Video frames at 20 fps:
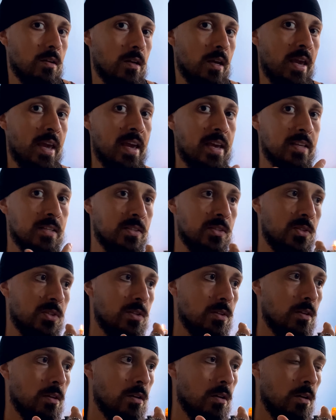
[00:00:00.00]

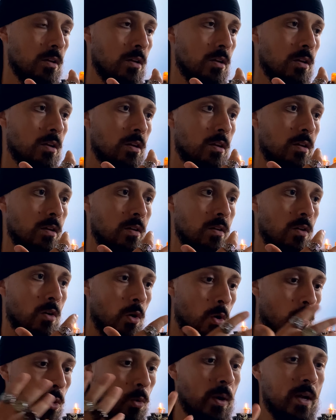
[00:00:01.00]
is
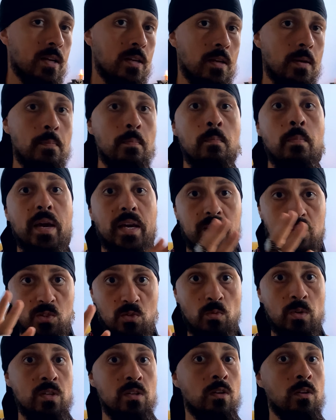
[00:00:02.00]
already mixed
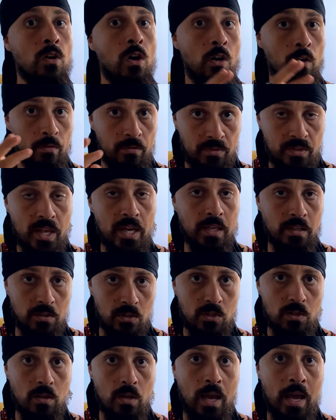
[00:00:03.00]
with a lot of
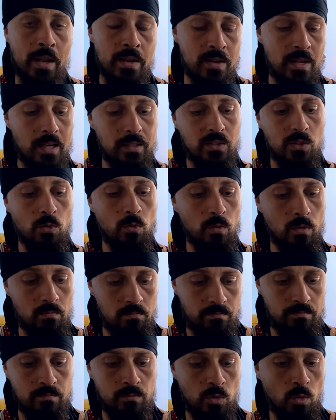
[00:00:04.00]
things, and that's a,
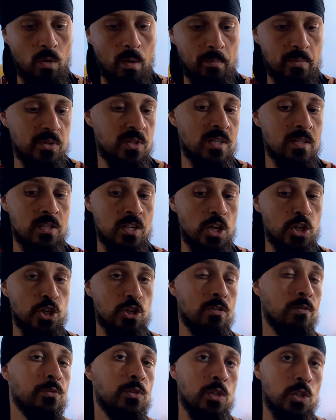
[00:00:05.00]
the
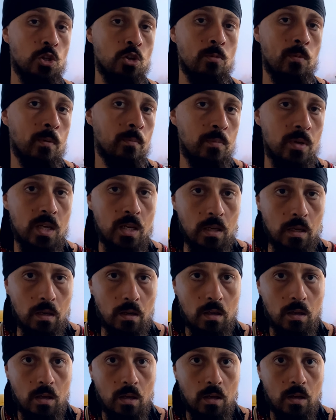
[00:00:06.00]
representation of the human being.
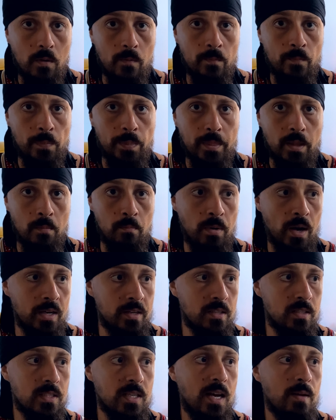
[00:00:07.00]
By
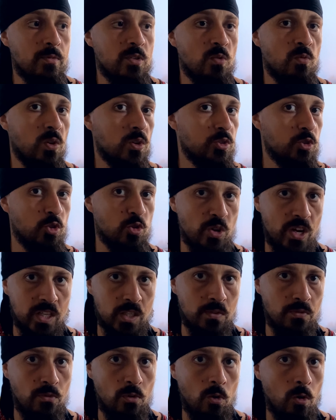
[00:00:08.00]
the time you want to
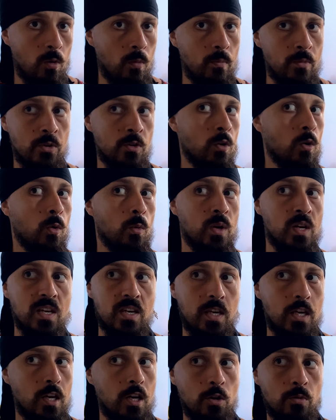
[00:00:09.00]
transform, you already
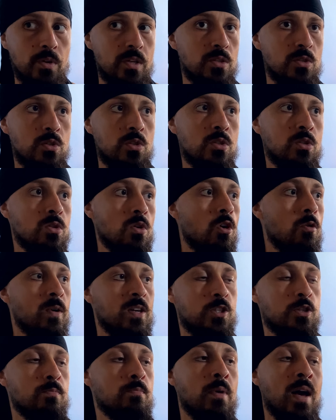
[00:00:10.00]
carry so
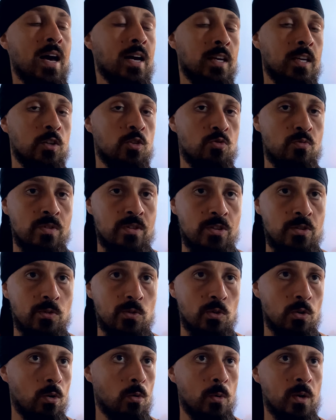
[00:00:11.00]
much baggage with you,
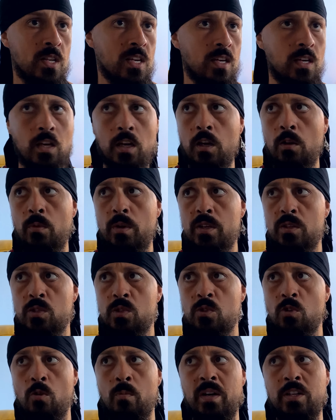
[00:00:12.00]
you already carry
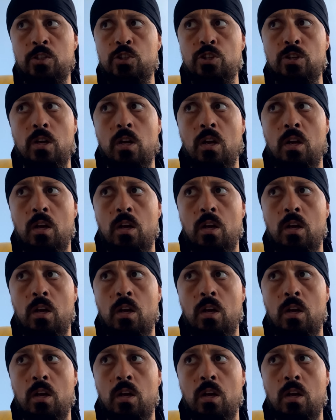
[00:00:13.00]
so much